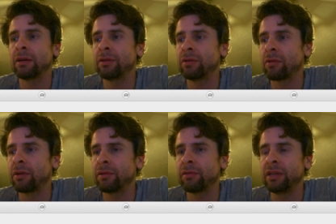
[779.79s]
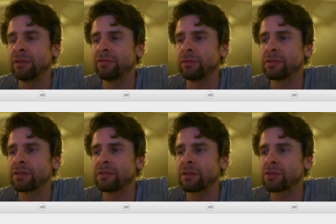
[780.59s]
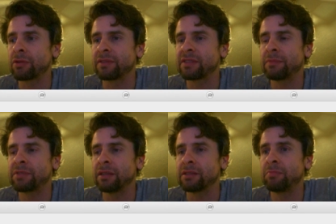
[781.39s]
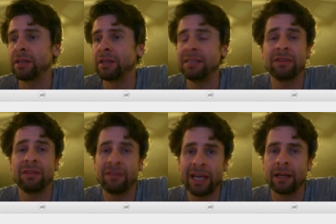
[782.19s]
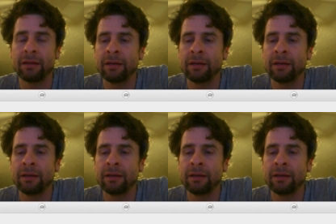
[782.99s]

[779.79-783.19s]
you're under the influence of some sort of substance. But even then,